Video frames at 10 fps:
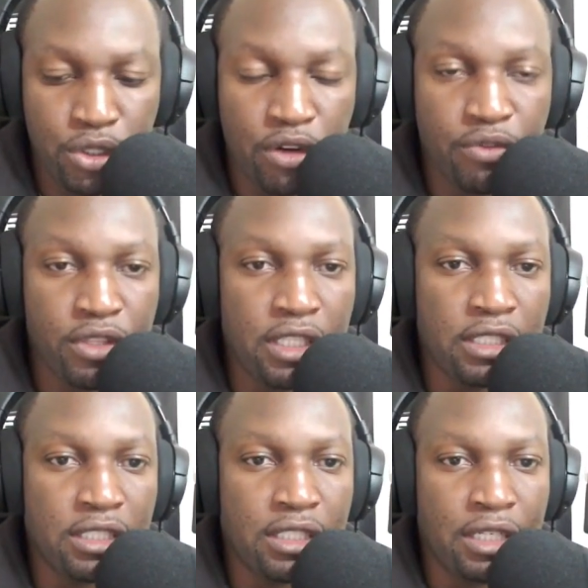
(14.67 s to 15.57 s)
of
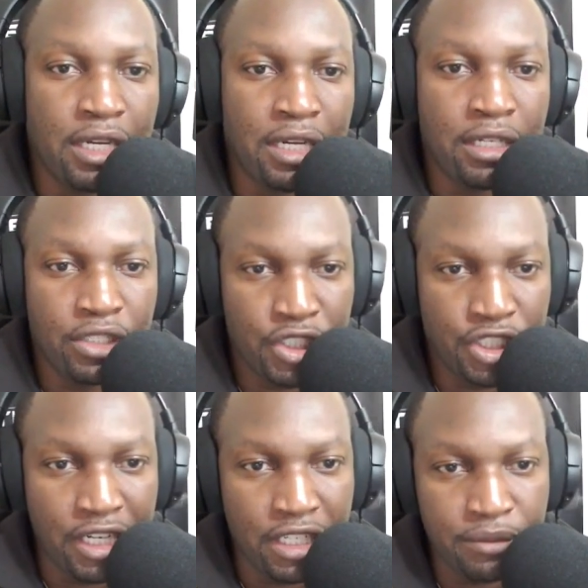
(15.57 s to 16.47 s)
this uh, channel.